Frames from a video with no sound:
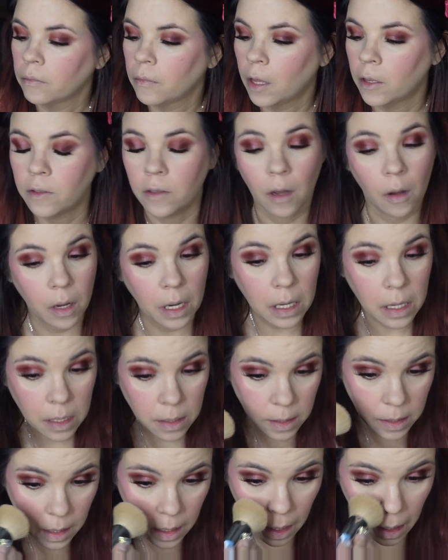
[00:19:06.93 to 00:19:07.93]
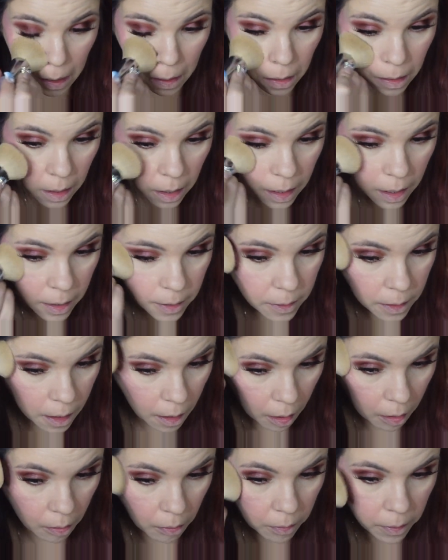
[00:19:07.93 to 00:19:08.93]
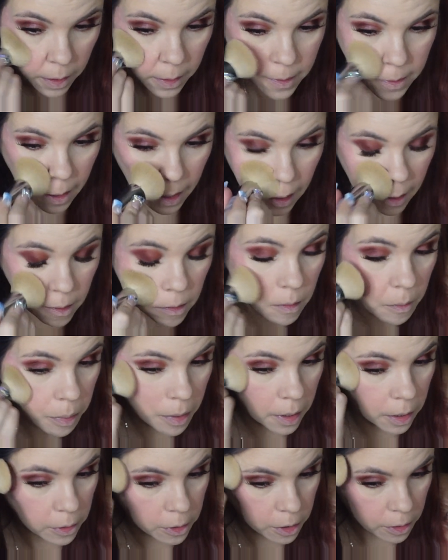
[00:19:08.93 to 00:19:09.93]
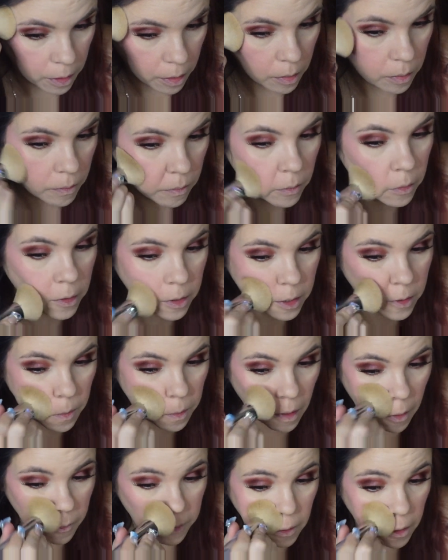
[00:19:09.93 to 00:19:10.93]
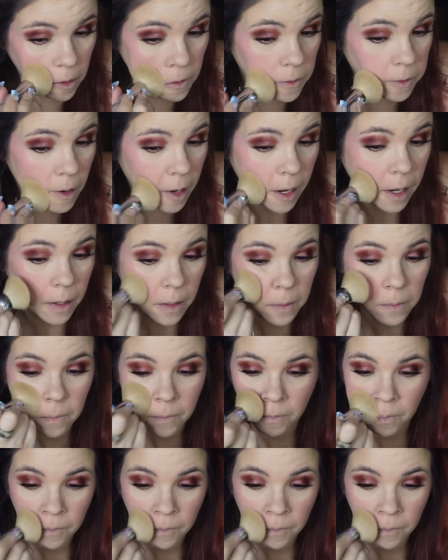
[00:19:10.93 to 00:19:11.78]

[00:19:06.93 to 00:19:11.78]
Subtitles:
And so he's dead and he's gone. He's out of the picture, which is perfectly fine.